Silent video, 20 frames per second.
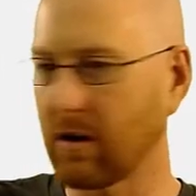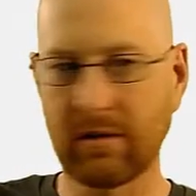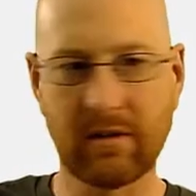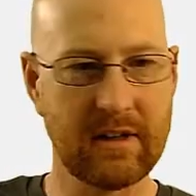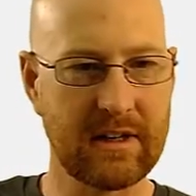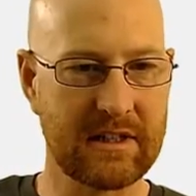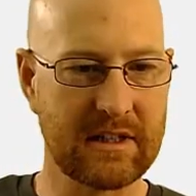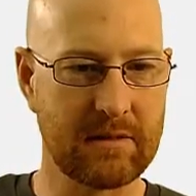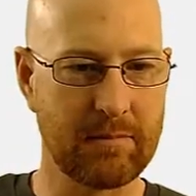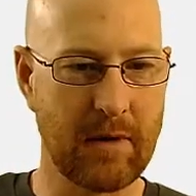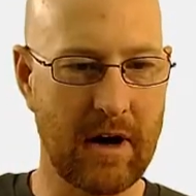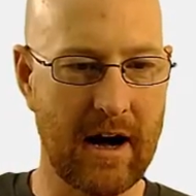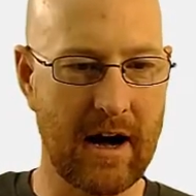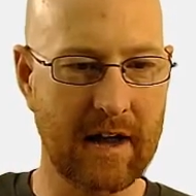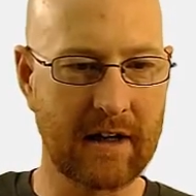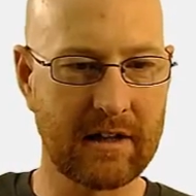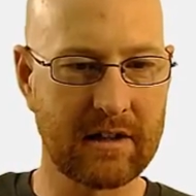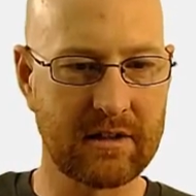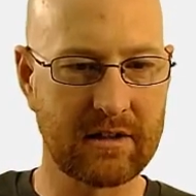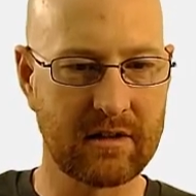our list
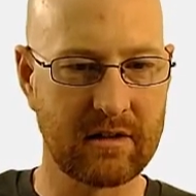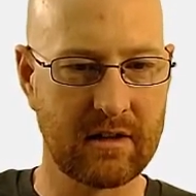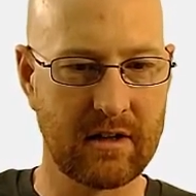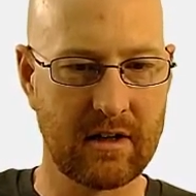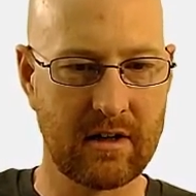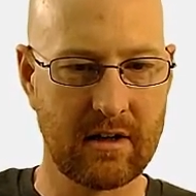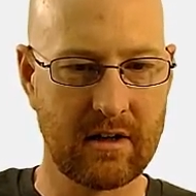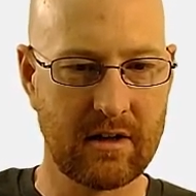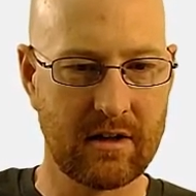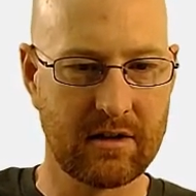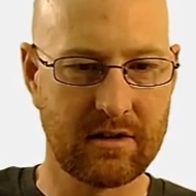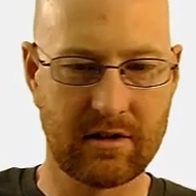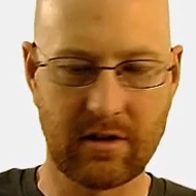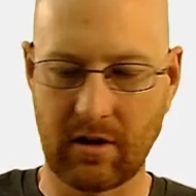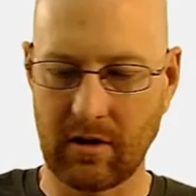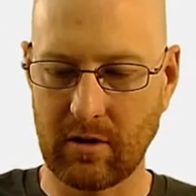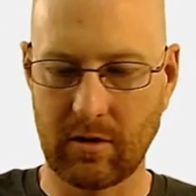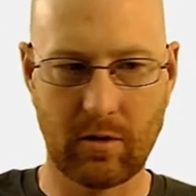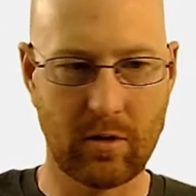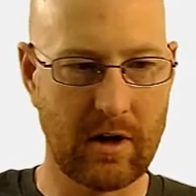box.
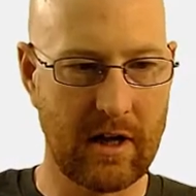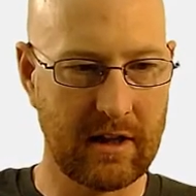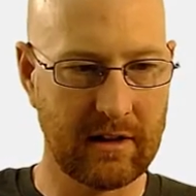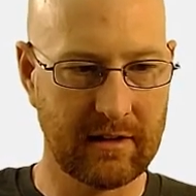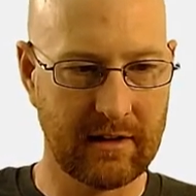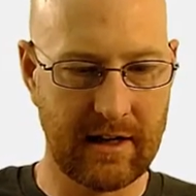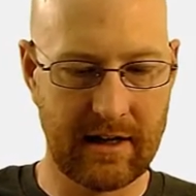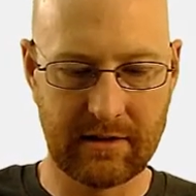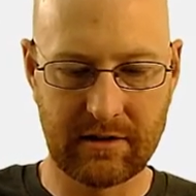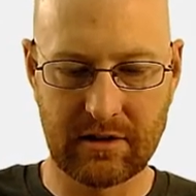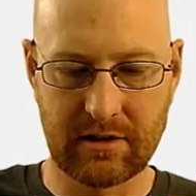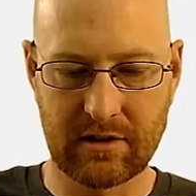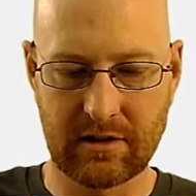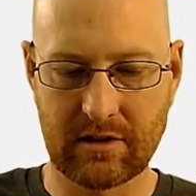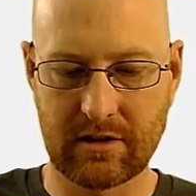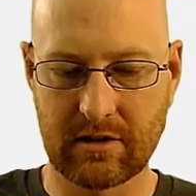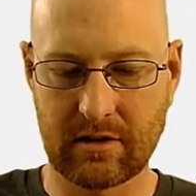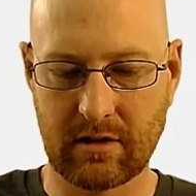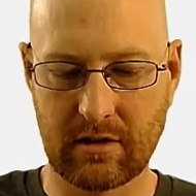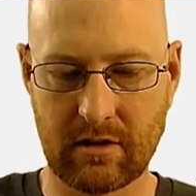So
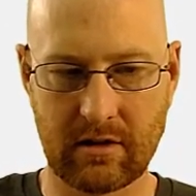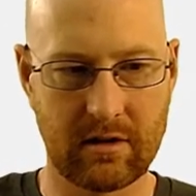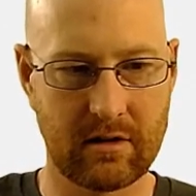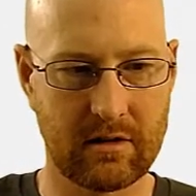let's